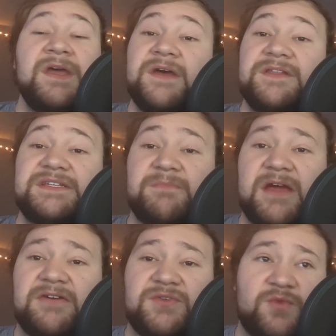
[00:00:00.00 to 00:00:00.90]
This
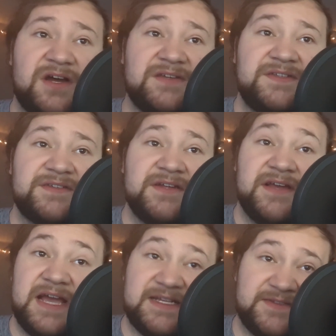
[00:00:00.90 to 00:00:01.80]
marriage was,
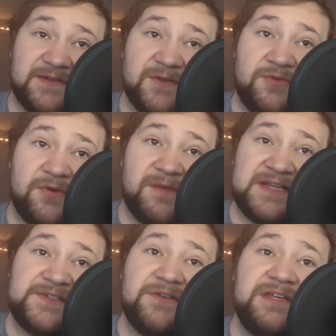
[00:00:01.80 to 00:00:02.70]
as the local
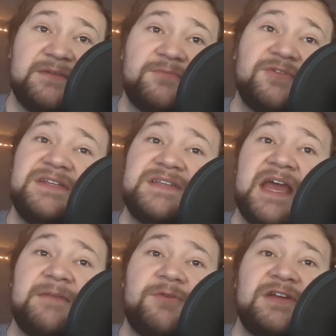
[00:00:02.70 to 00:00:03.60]
Bostonian priest
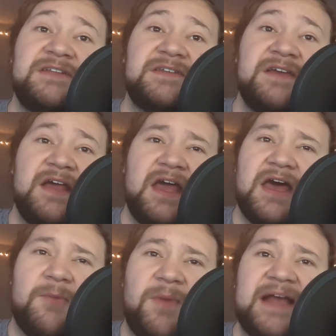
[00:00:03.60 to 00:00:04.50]
had put it,
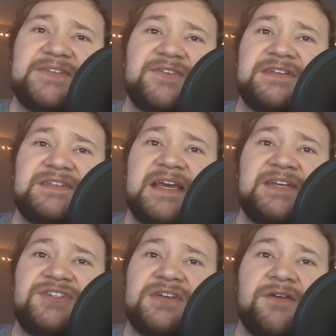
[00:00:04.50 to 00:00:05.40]
a
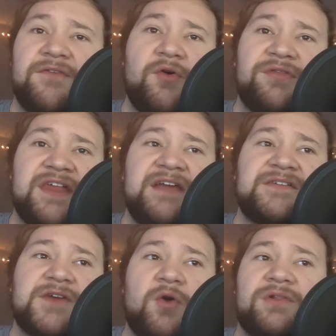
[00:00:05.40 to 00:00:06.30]
bastardization of all
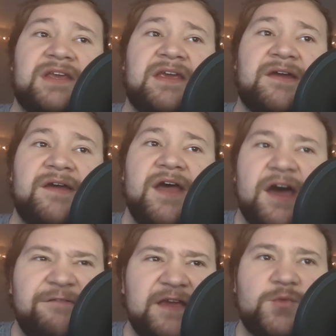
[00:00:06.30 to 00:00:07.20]
things holy,
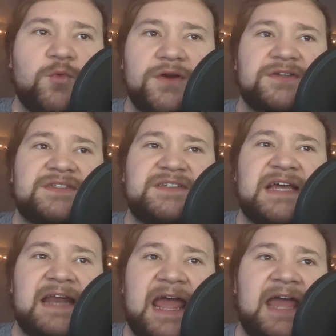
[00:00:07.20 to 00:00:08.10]
a fate worse
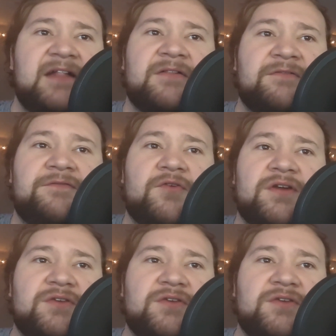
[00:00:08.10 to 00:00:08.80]
than hell for a